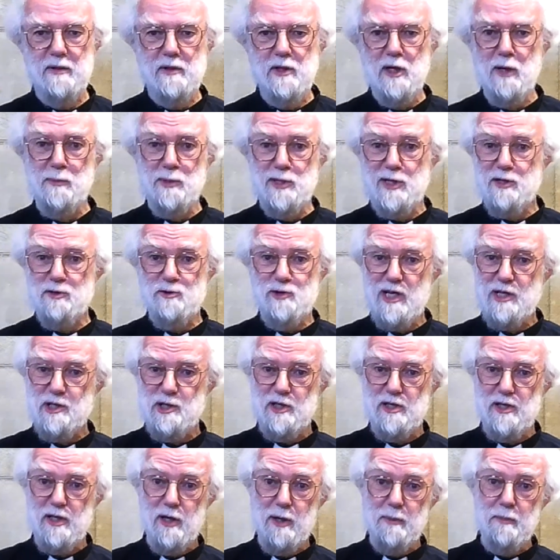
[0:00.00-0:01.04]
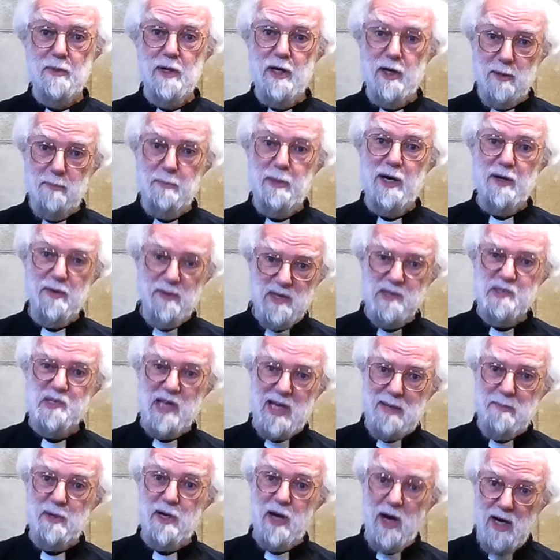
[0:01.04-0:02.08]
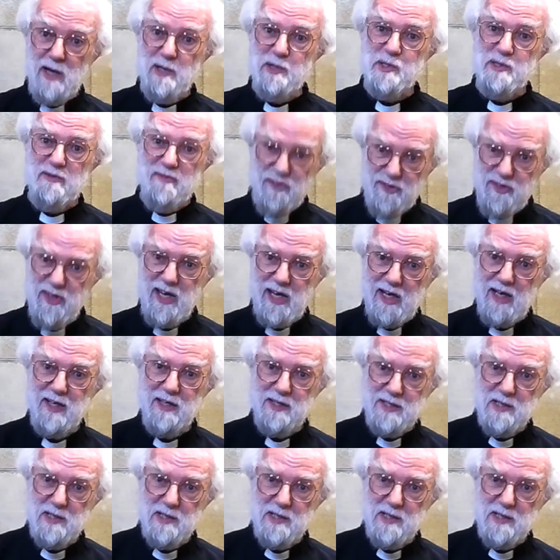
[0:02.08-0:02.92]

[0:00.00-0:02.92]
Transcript: comedy and tragedy are about the same kinds of thing.